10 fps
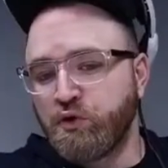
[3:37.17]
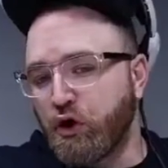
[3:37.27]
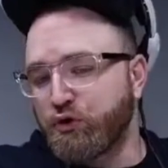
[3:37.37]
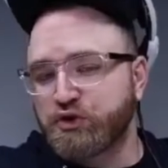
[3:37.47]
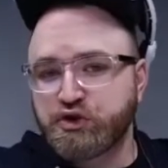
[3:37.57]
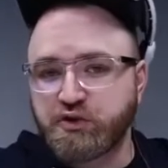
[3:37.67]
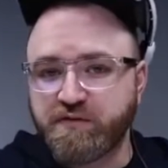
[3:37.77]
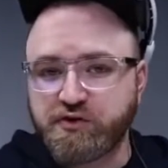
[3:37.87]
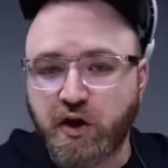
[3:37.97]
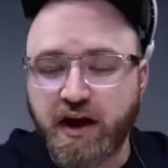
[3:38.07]
knows
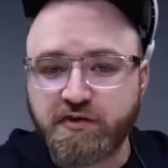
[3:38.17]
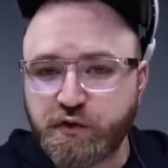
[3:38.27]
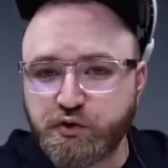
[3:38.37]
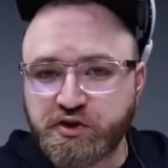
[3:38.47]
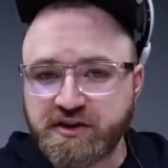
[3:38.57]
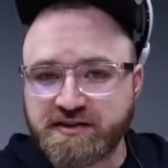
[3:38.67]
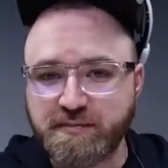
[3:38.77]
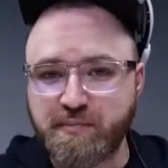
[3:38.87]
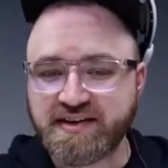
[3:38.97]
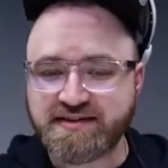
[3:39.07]
if Trials Fusion is the
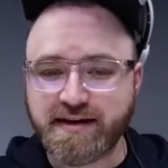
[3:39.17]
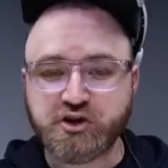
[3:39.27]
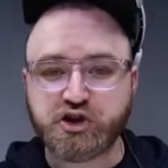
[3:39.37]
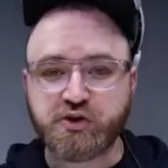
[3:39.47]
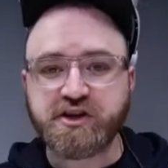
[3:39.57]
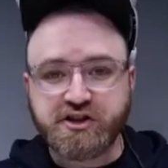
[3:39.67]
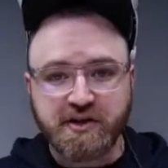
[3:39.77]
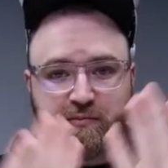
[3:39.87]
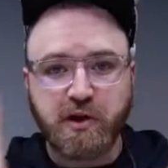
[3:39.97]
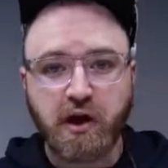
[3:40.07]
best
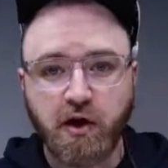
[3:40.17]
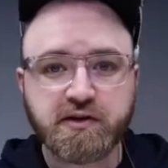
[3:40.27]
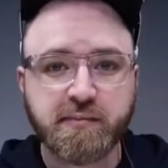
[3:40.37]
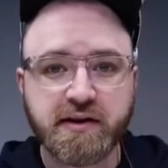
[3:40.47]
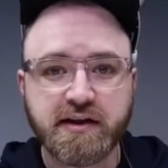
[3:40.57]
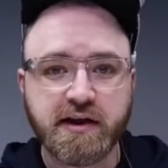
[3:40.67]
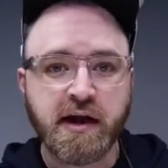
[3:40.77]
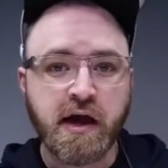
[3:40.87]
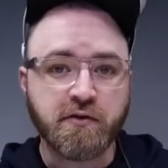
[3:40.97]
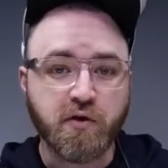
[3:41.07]
demonstration, but ultimately,
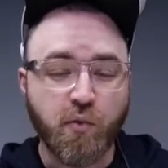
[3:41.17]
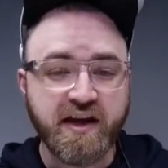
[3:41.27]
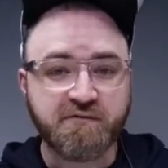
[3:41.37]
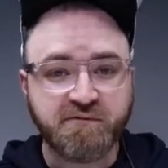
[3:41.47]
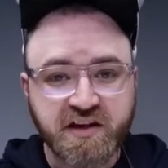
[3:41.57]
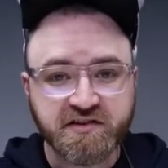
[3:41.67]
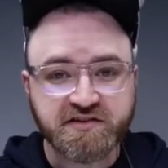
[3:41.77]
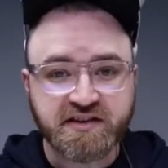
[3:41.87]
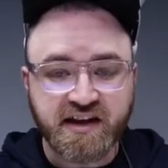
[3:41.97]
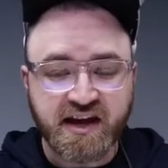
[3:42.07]
the way it
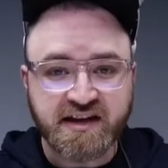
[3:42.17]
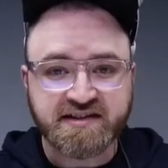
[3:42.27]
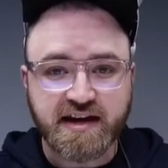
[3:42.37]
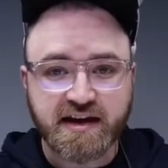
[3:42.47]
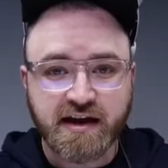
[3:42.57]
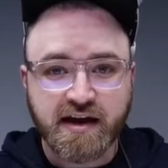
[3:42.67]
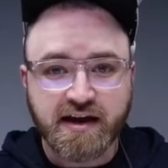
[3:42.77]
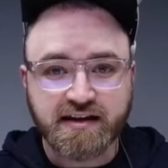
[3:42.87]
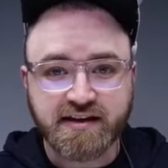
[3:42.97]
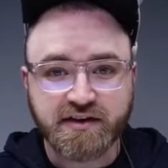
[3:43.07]
feels in the headset
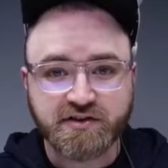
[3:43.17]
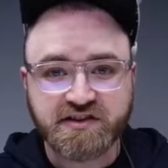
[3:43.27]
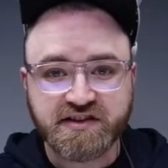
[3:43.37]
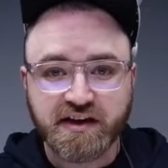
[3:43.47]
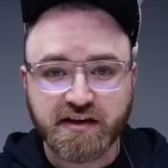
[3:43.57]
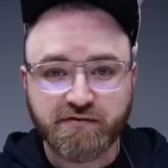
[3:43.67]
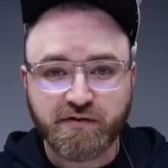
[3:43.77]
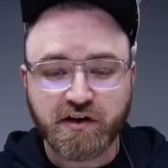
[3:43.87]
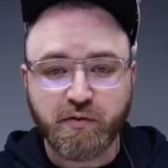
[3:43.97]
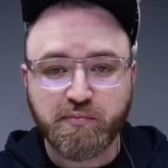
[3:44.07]
is that you're sitting in
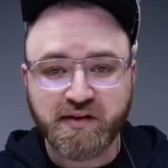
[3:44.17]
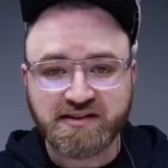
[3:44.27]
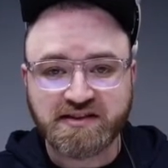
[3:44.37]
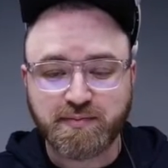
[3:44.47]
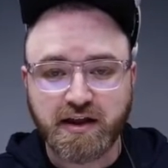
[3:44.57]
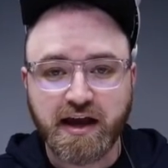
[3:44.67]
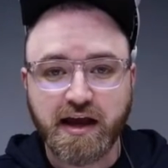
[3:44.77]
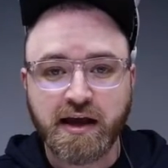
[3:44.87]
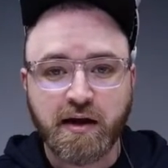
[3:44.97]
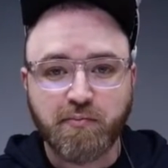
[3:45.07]
front of a big
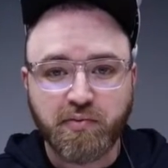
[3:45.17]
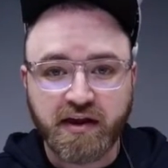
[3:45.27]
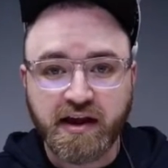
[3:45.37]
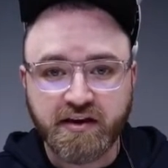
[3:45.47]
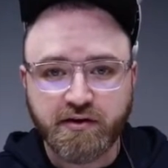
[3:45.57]
display playing